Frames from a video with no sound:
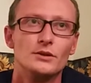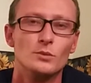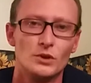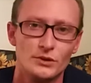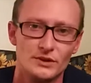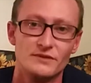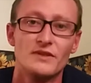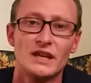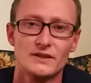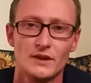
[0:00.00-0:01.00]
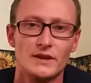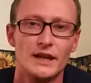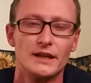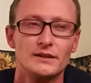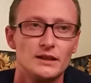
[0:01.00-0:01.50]
you want to advance on
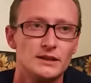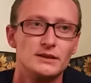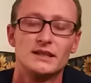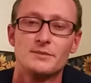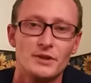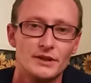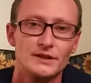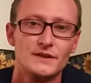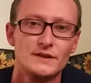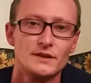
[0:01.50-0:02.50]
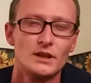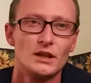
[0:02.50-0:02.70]
that, experience.